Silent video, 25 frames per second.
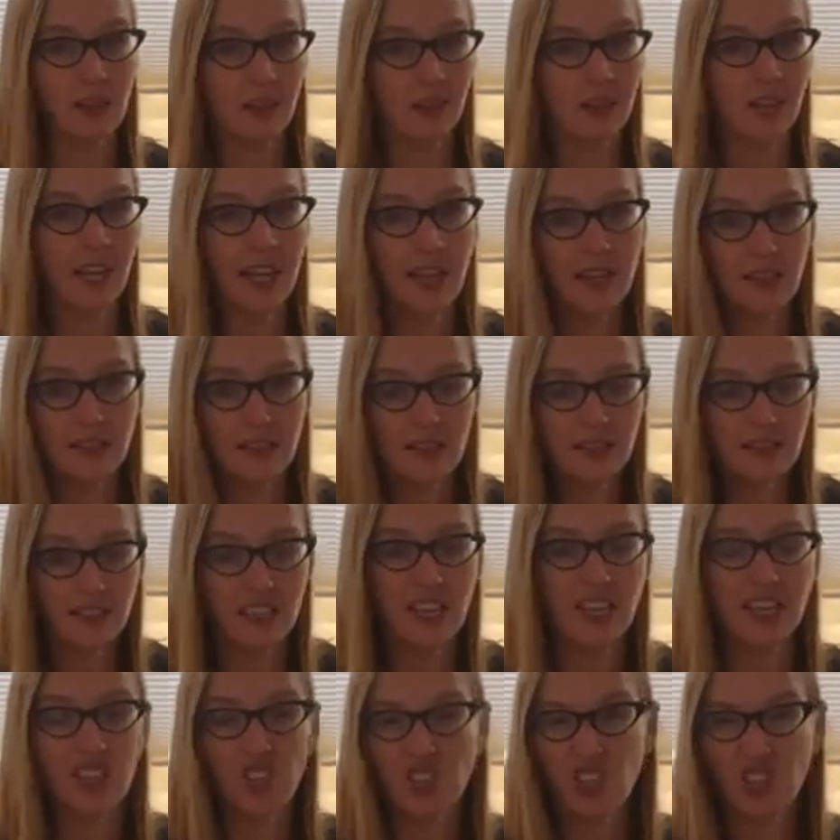Lightest
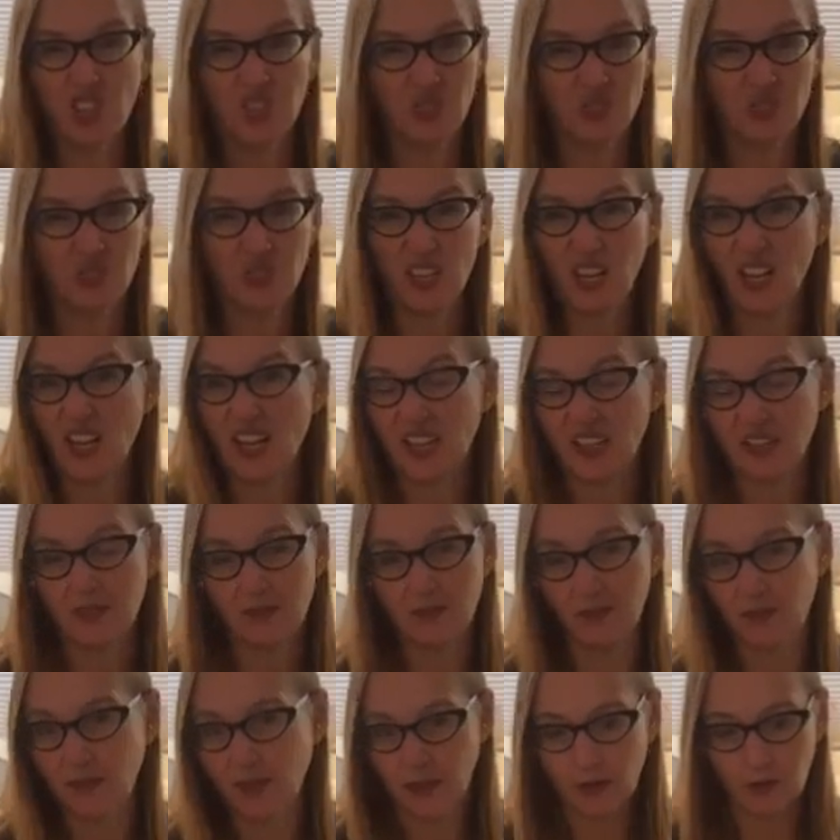tennis shoe that I
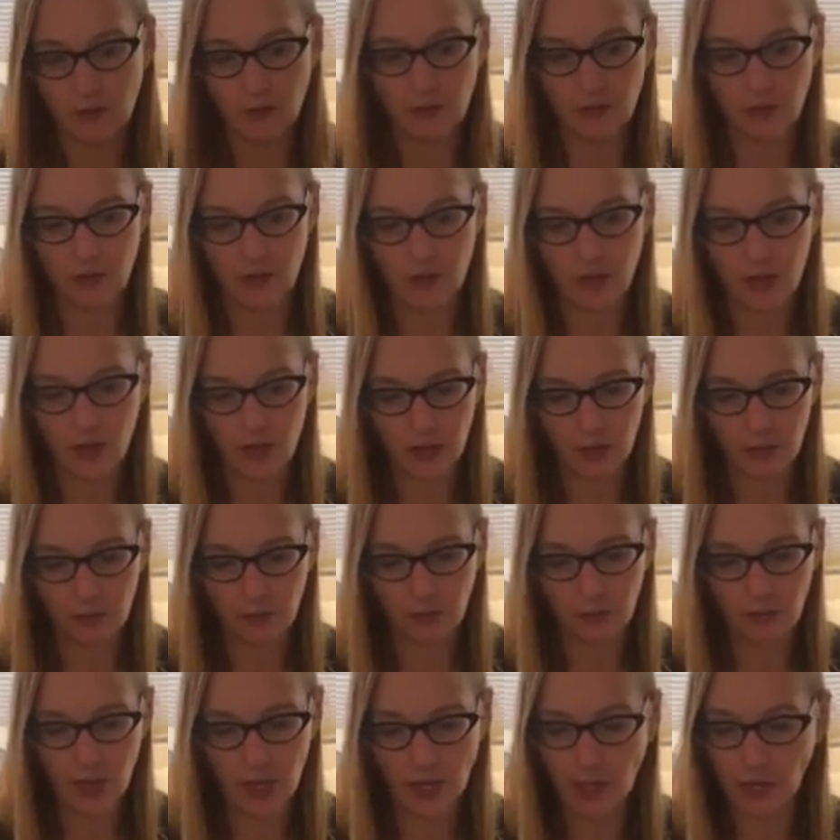have found
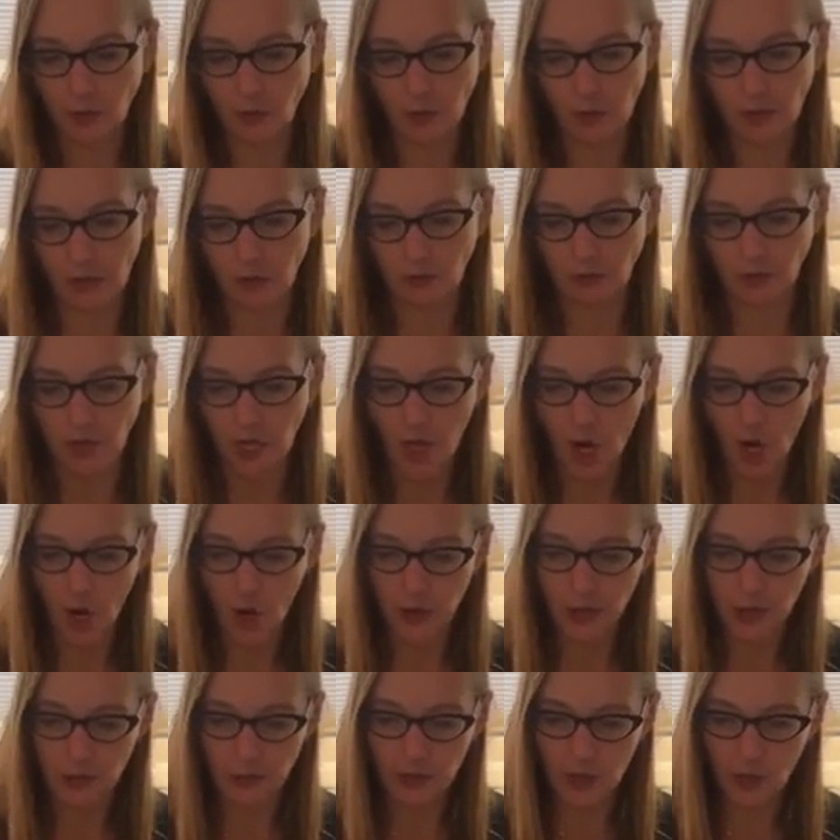anywhere.
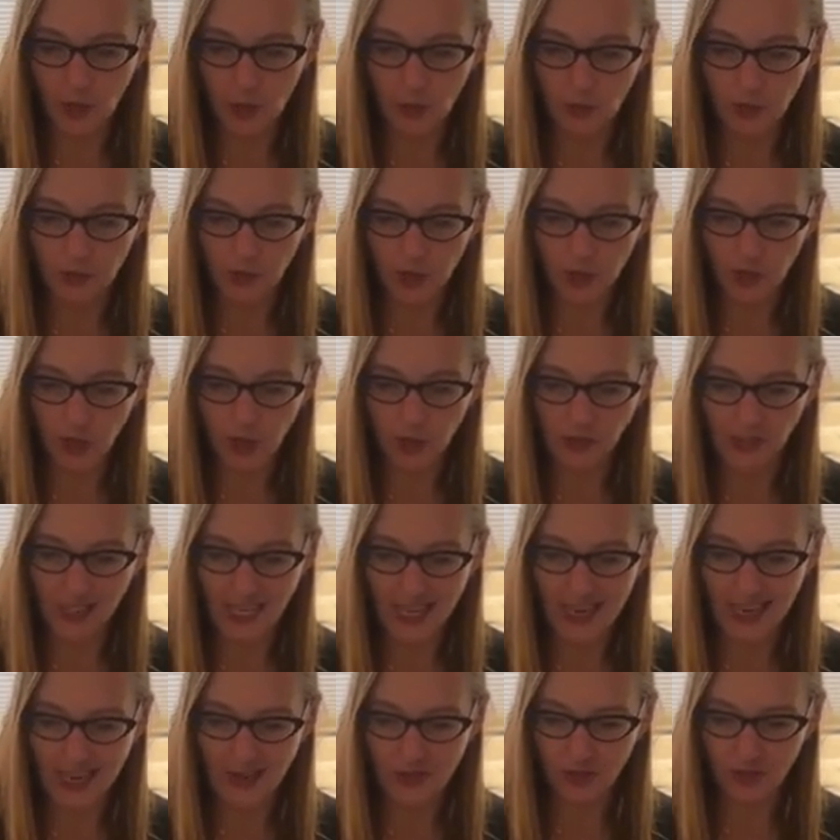Oh, here we go. They're called
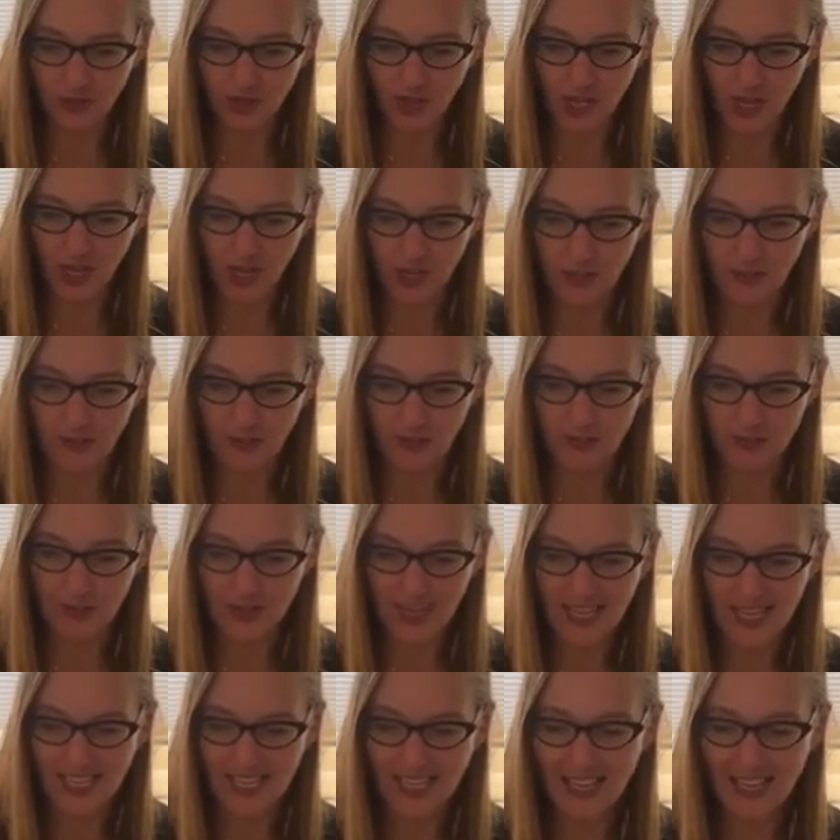Nergize.